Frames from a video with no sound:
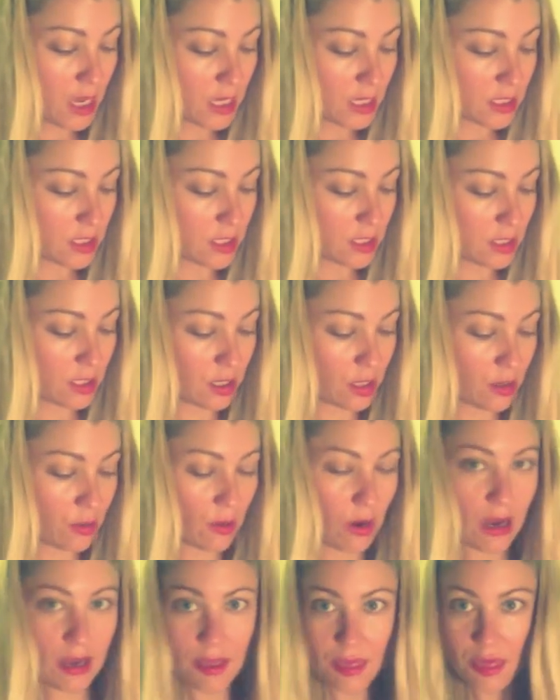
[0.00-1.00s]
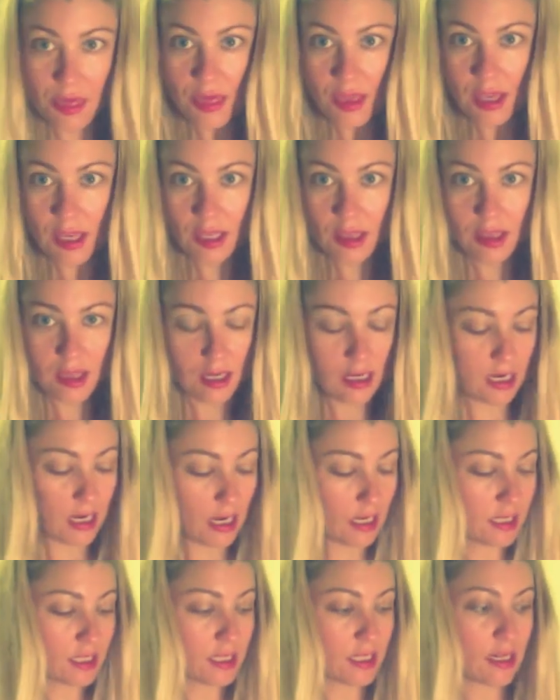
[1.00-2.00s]
So I think the
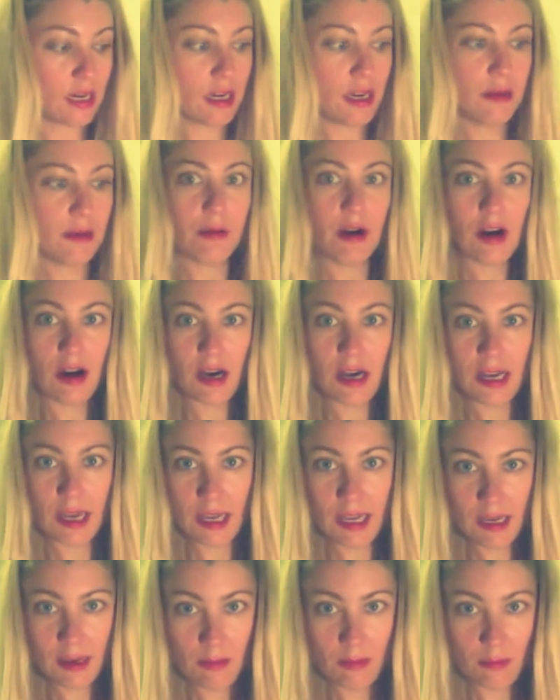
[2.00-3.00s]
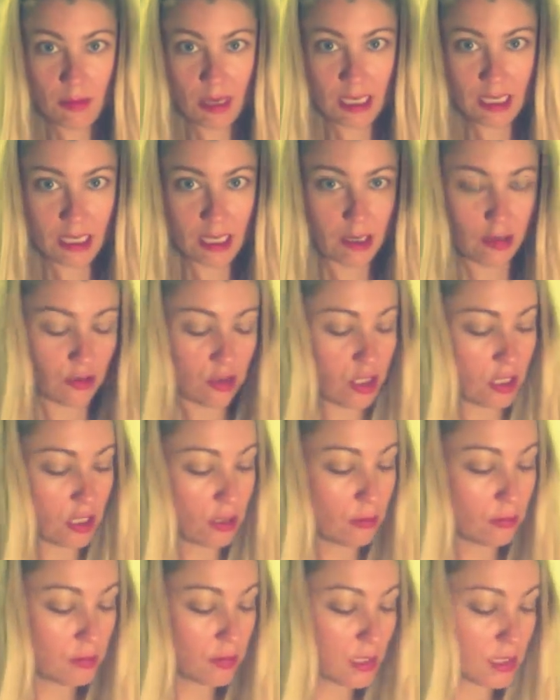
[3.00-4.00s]
next time I make kale
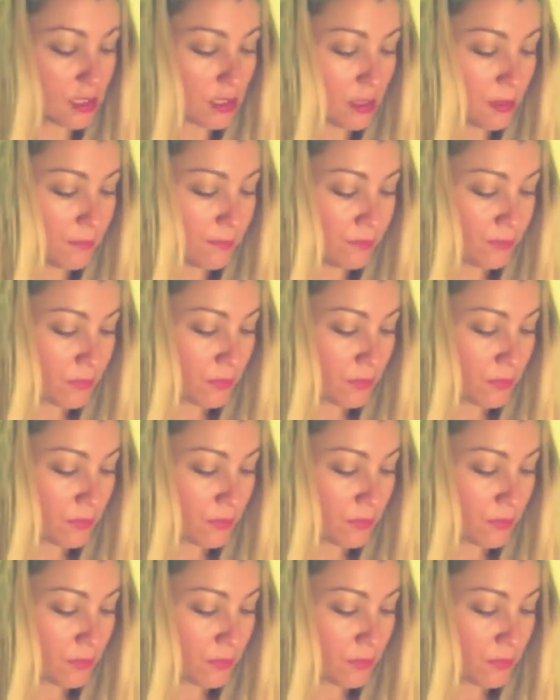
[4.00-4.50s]
chips,